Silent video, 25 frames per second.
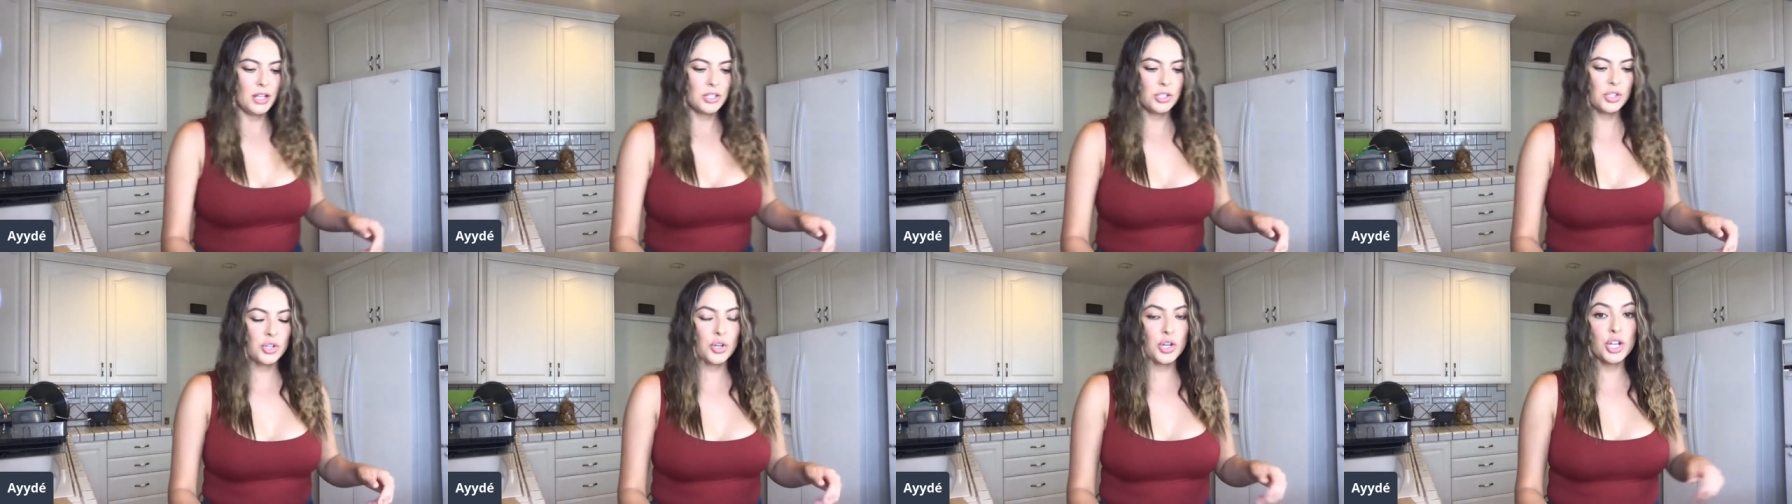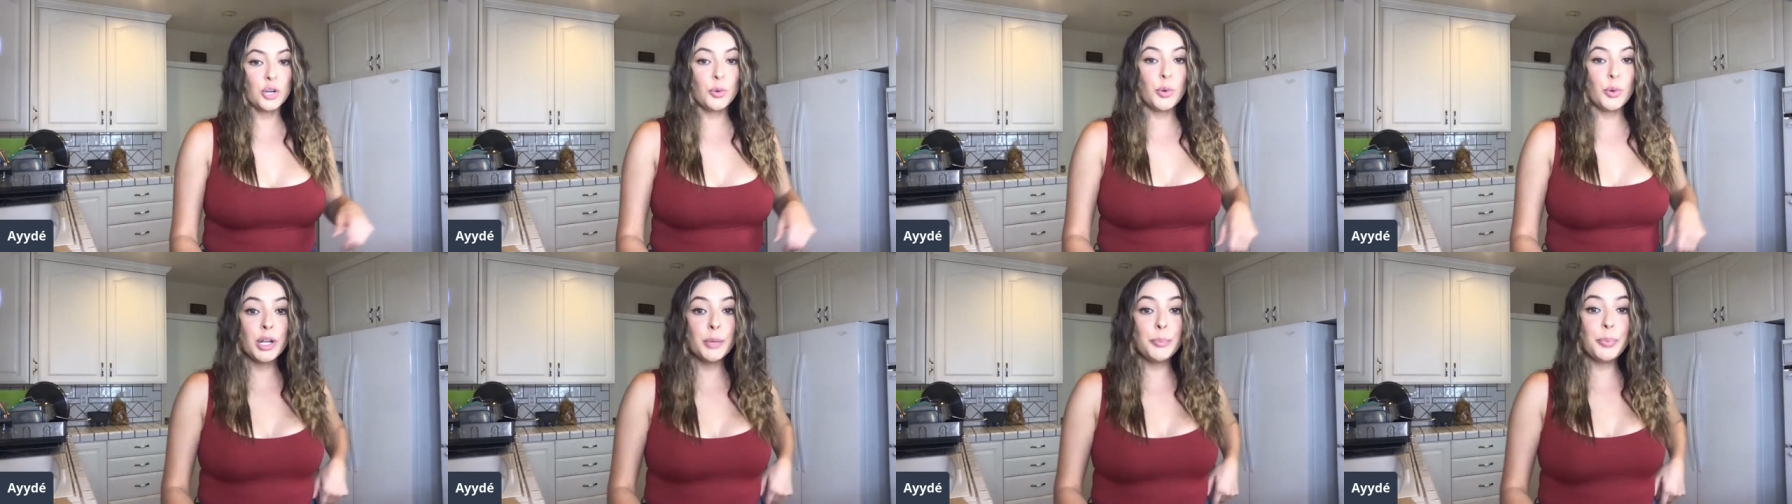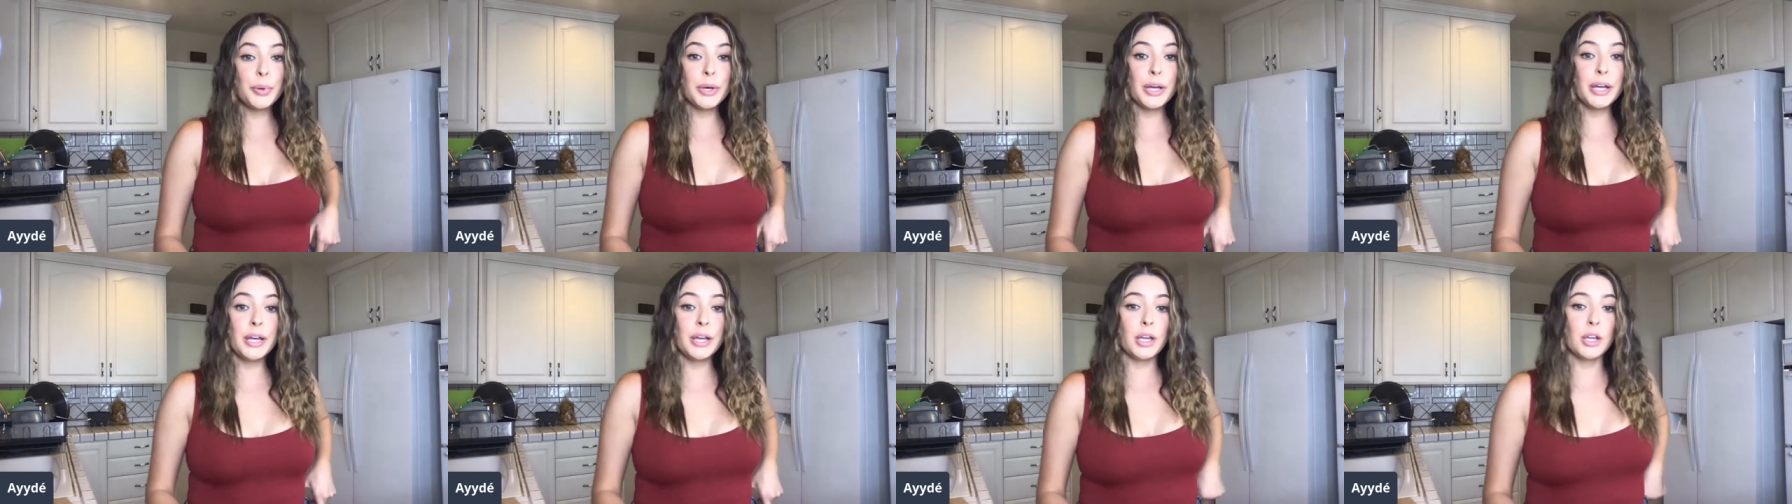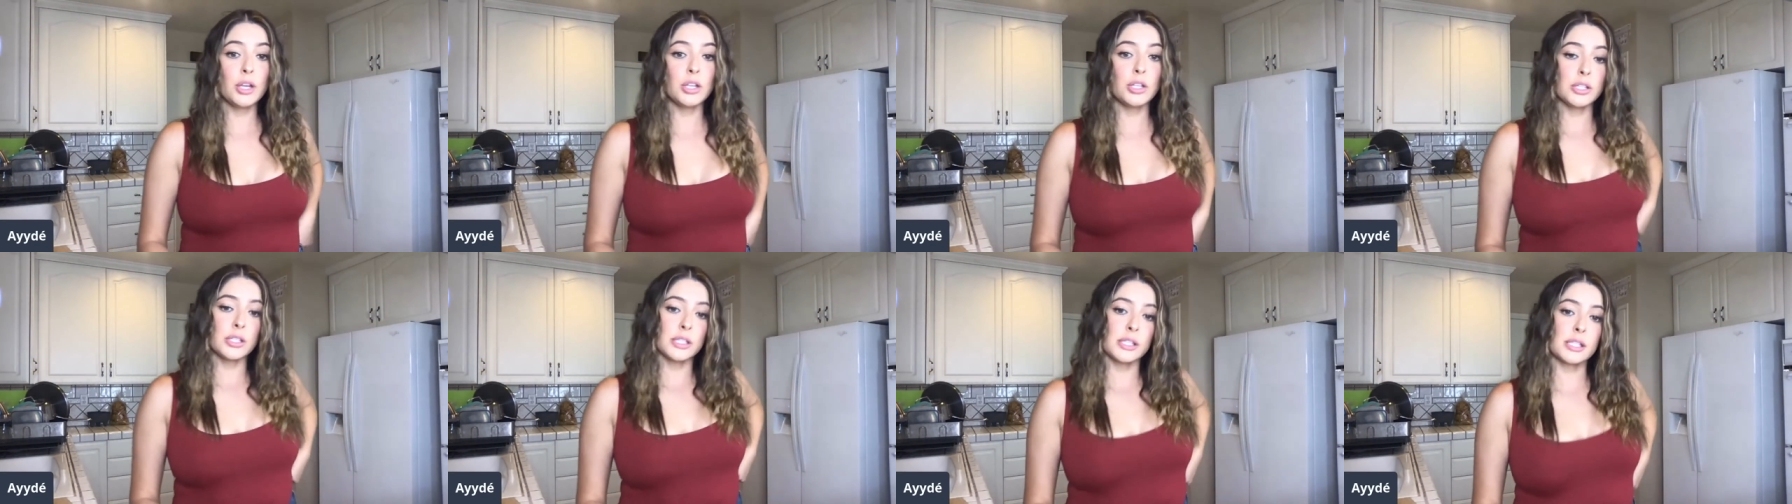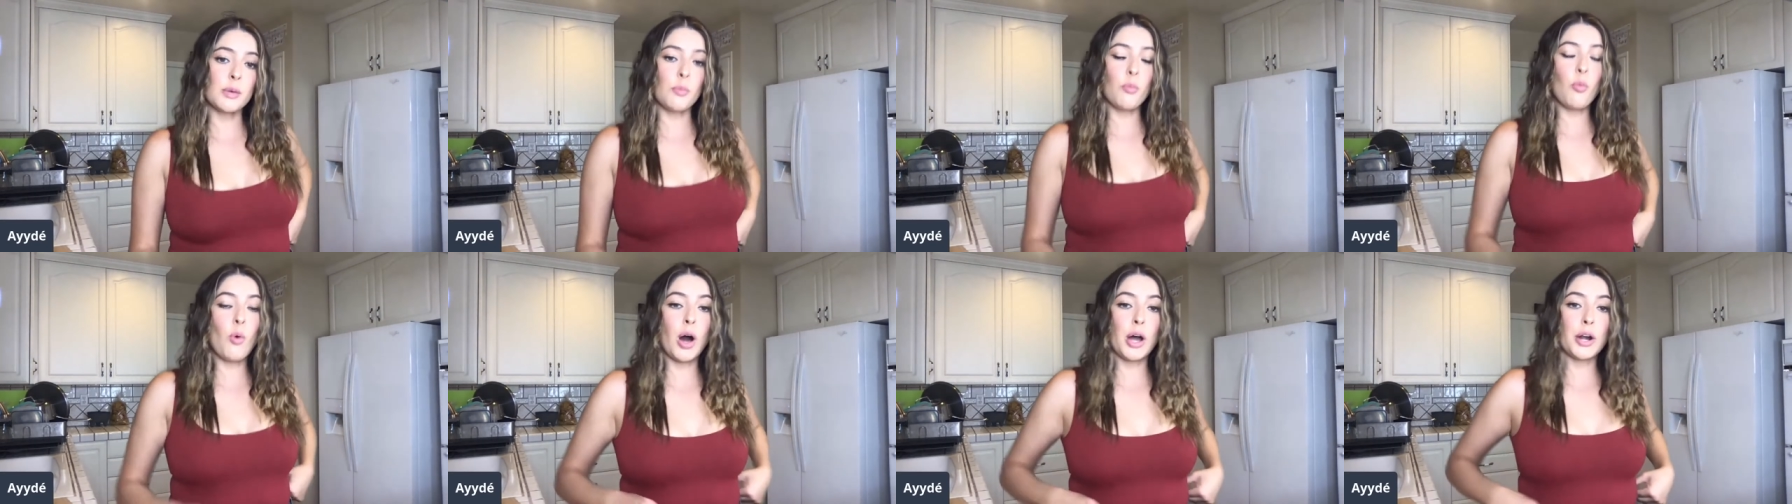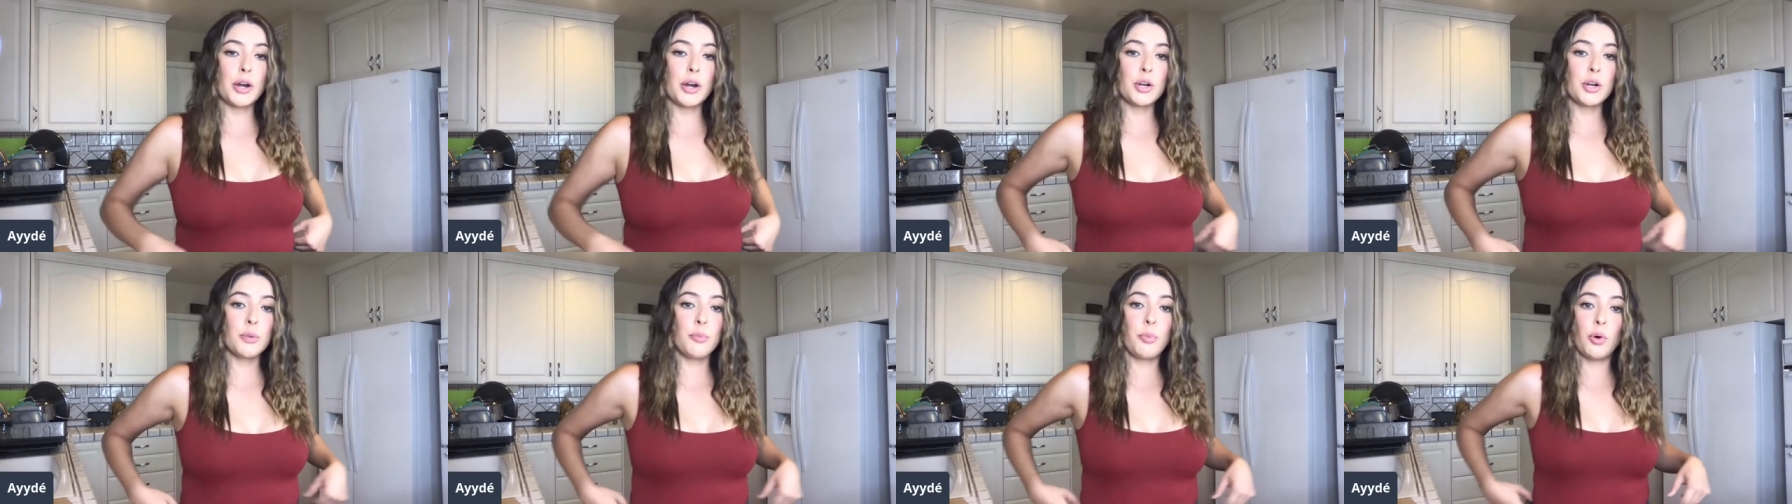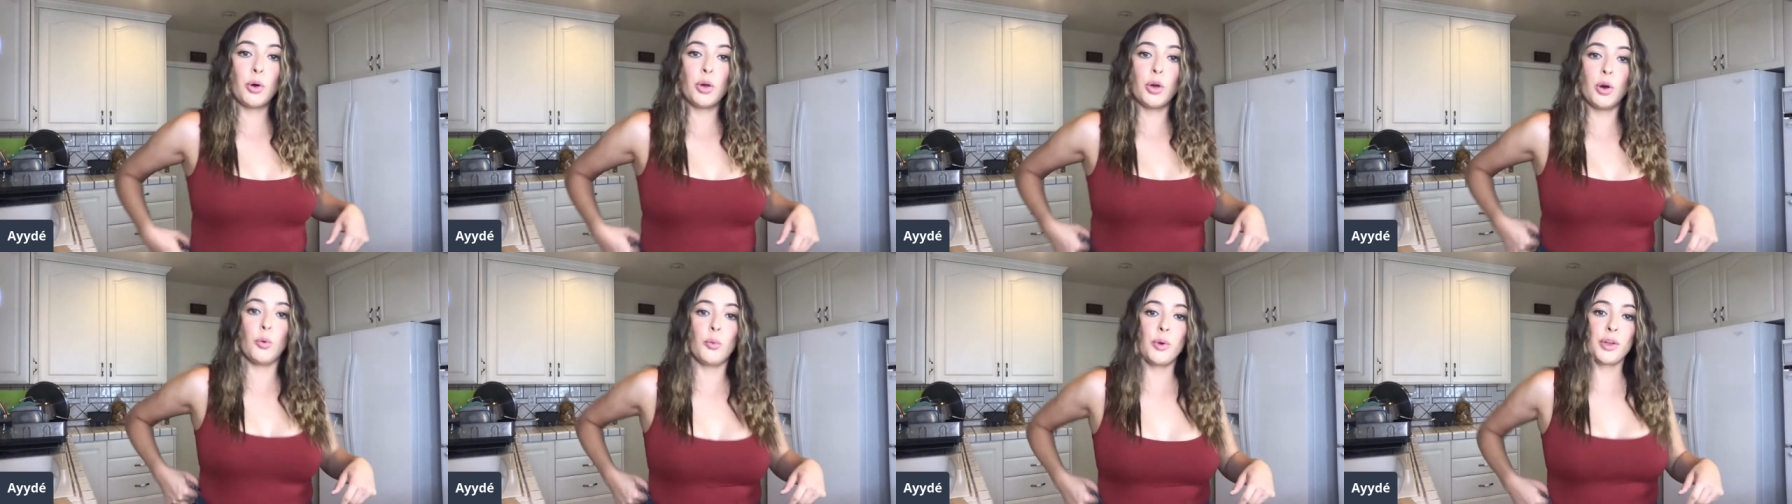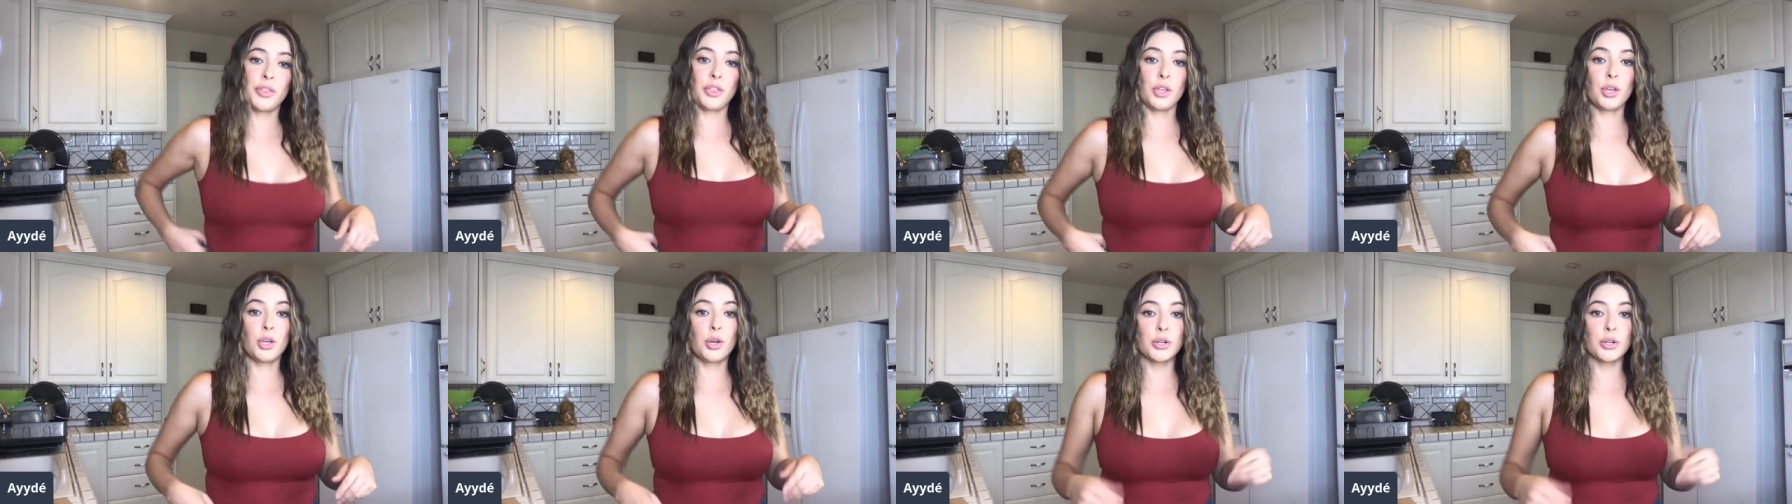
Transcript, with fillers: So you're gonna wanna put some water to boil with